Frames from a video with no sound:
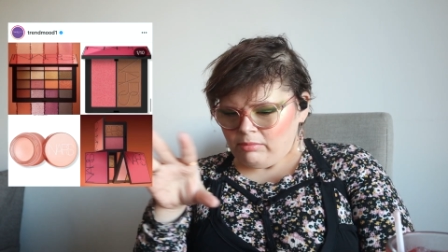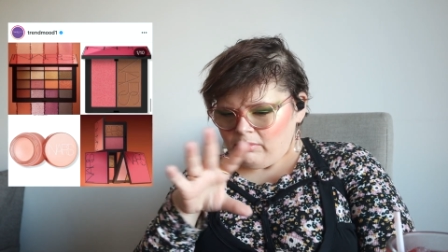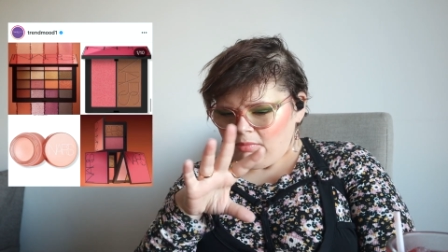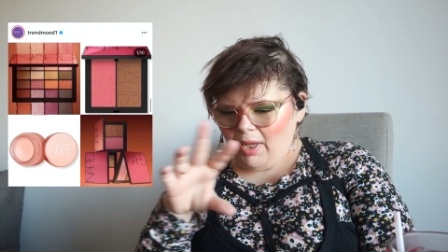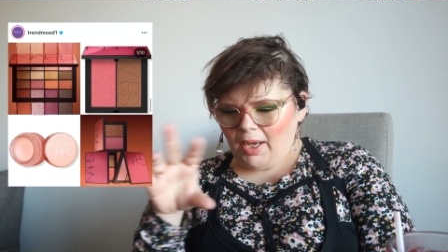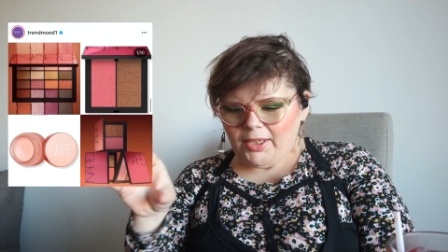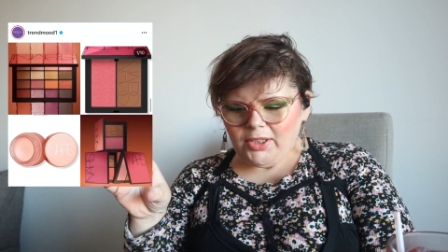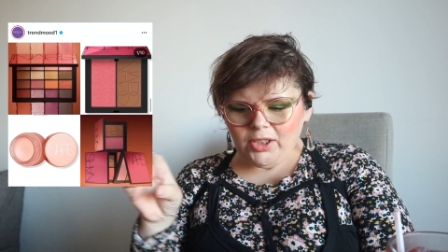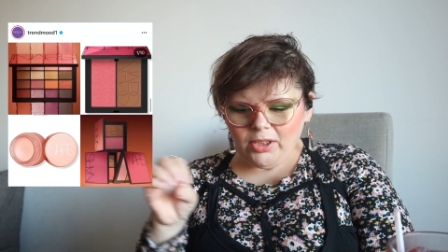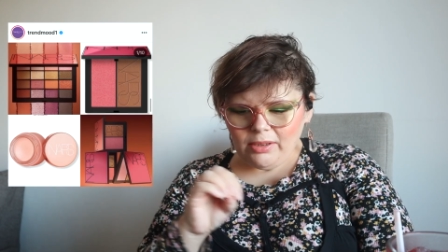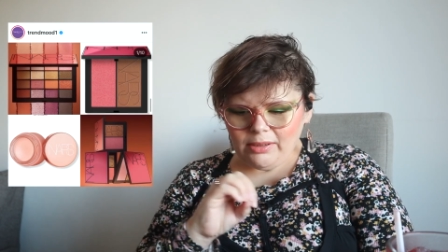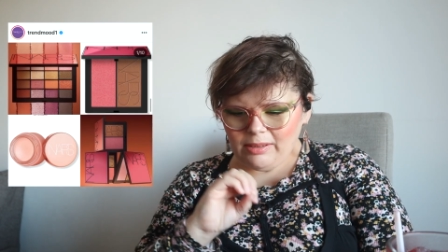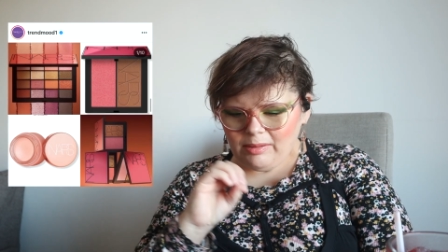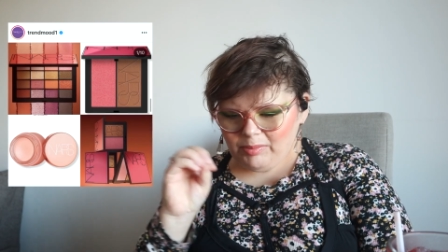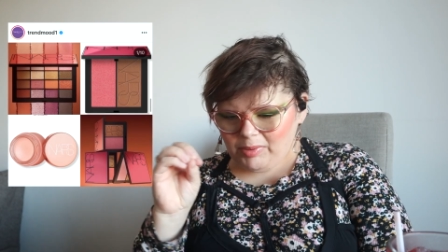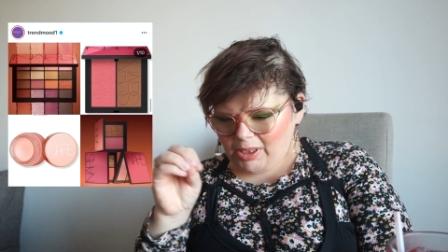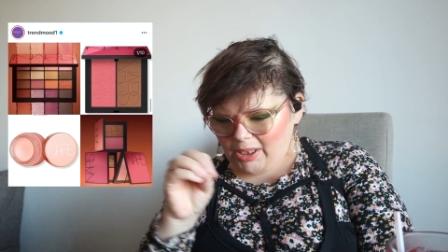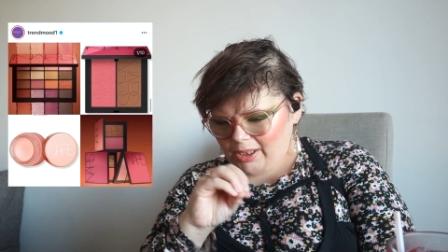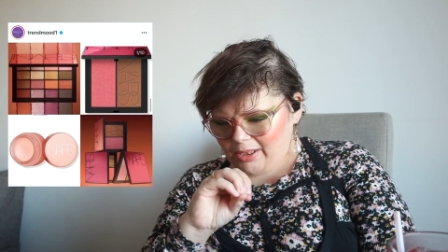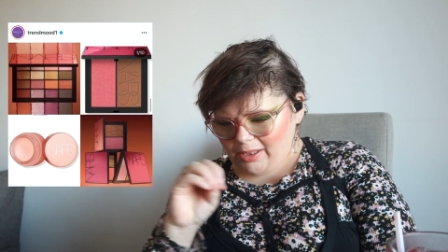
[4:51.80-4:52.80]
actually
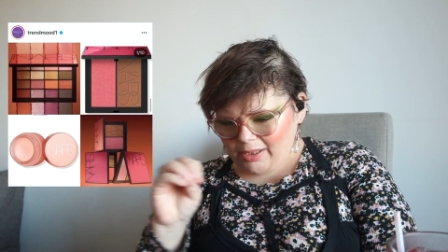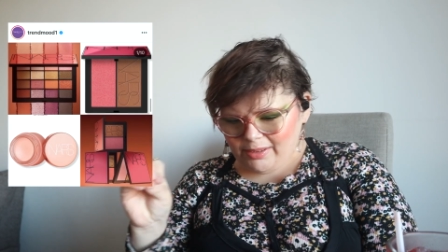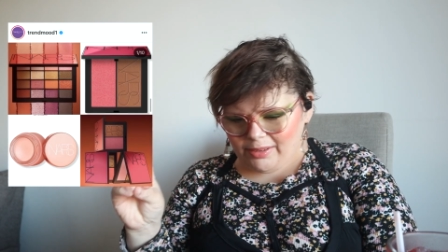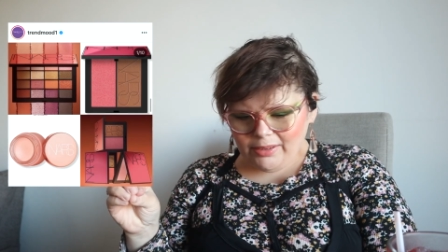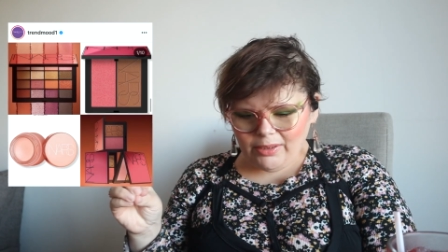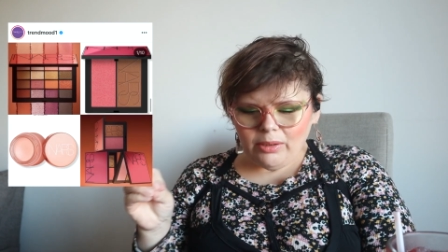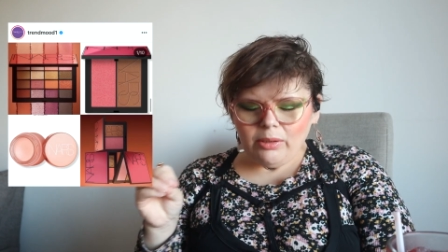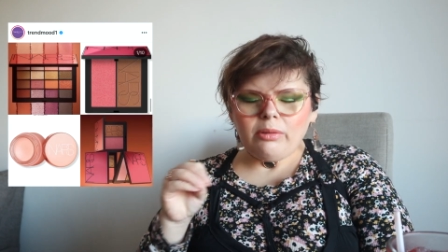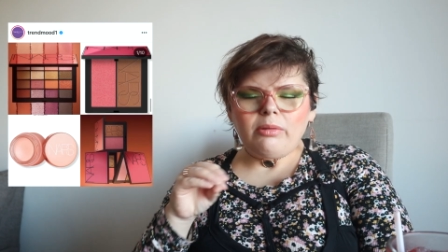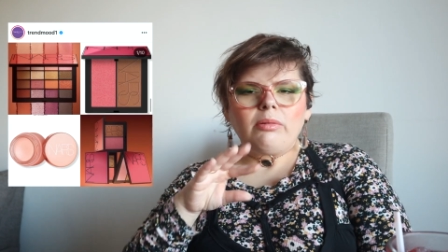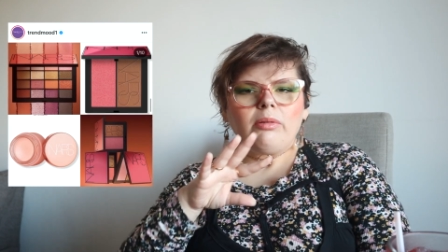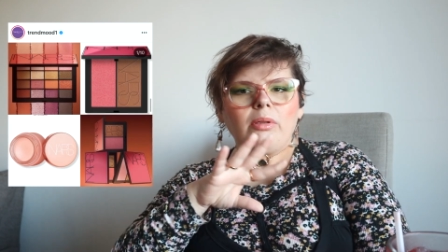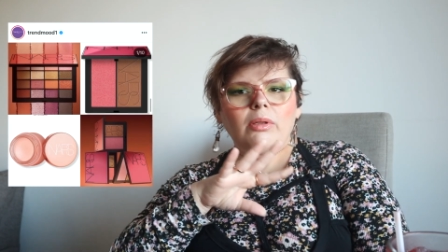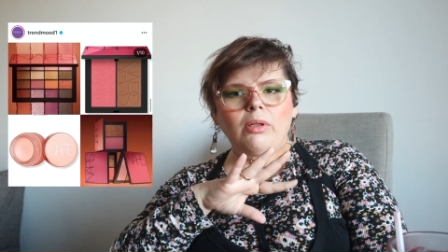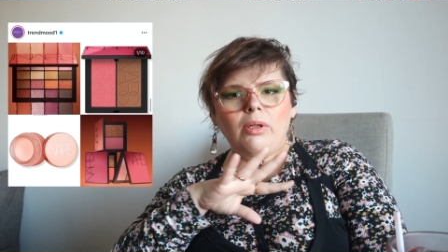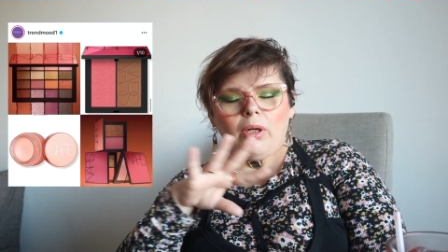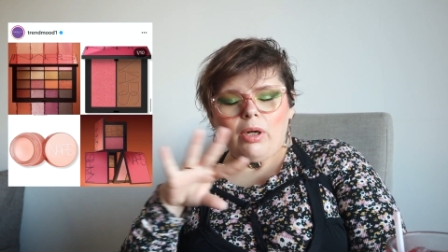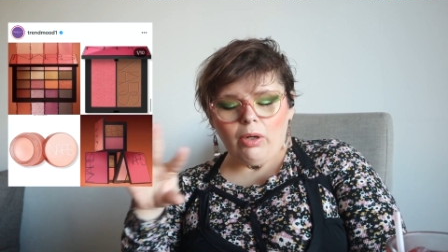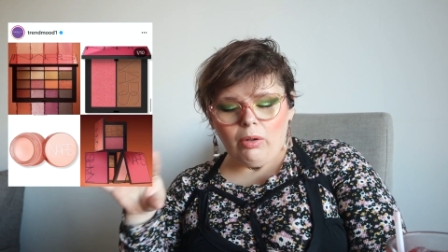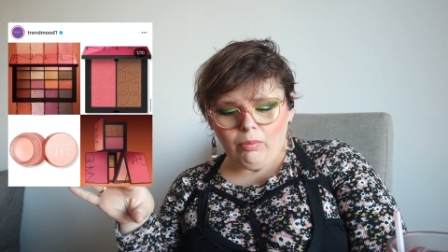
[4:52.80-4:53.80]
seems like a nice little
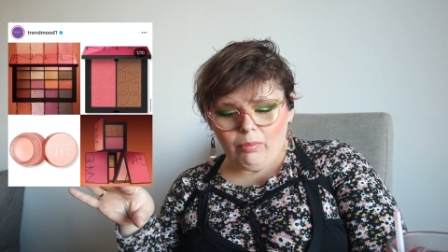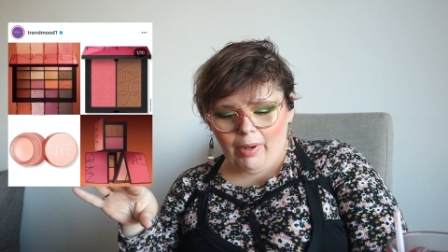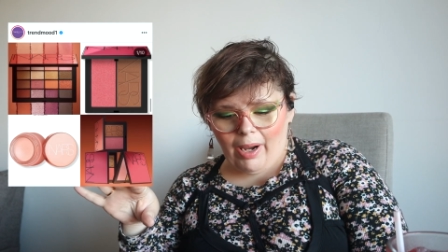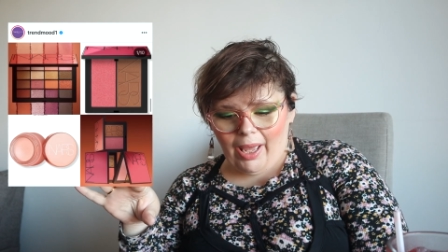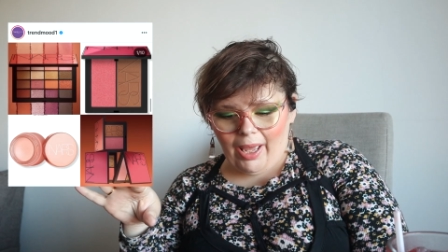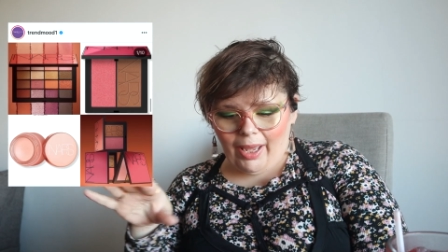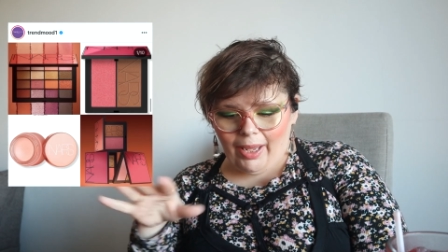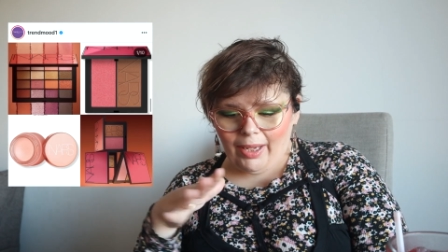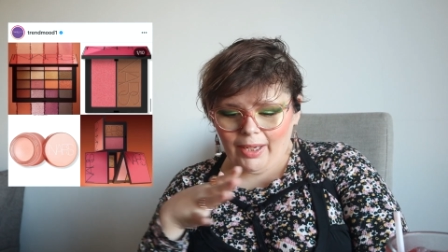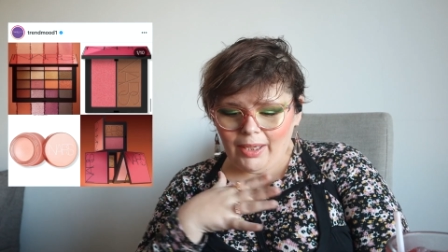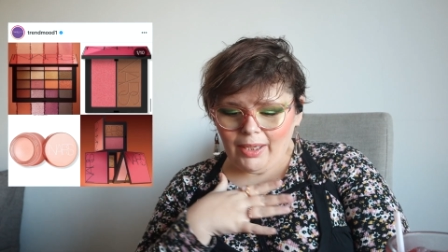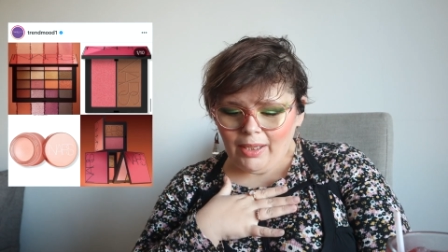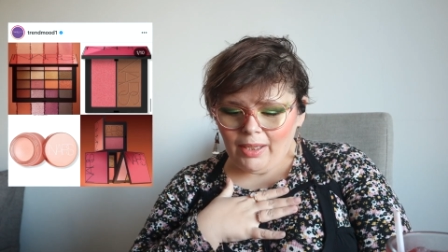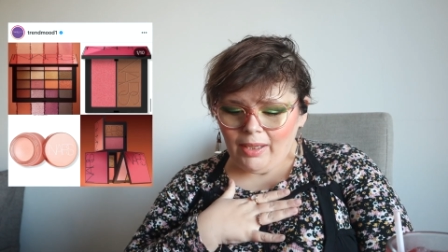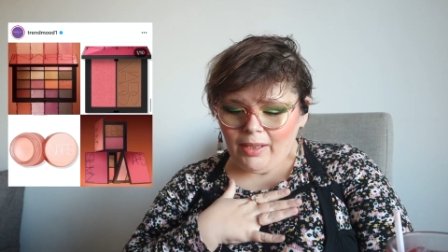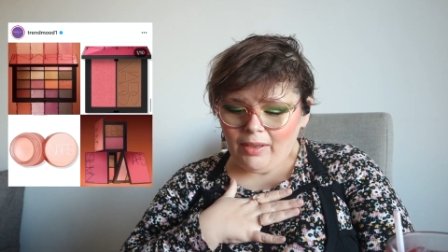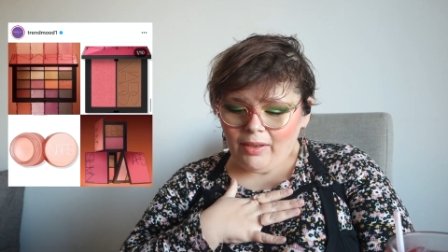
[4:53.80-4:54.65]
array.